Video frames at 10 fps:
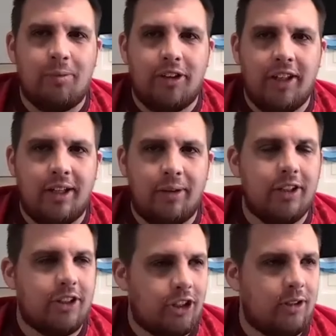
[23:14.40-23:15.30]
something down
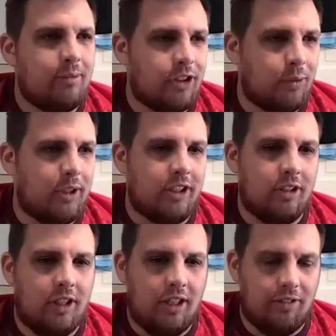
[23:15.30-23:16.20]
at the stoop for
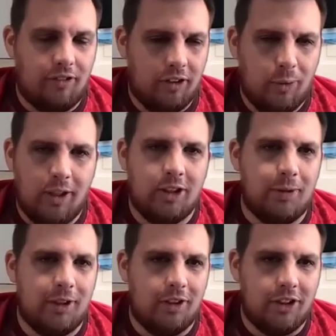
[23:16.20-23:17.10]
Twickenham, for Quins,
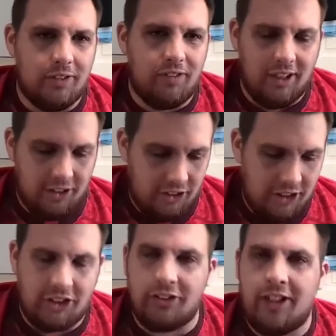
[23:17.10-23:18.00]
because they've had
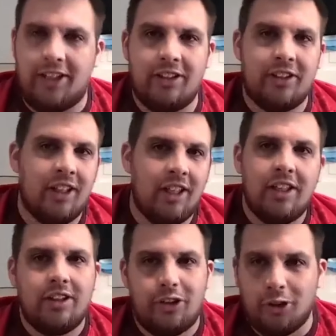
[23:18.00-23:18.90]
Jason Leonard,
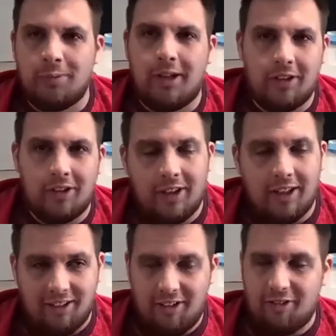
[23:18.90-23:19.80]
Joe Marwer,
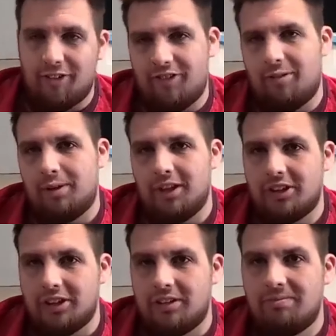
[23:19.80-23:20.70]
and now they've got Finn
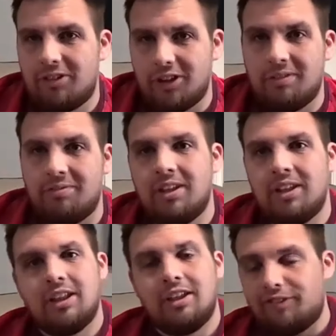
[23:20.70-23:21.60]
Baxter. So,
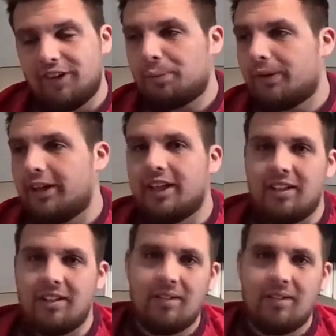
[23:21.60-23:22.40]
fair play.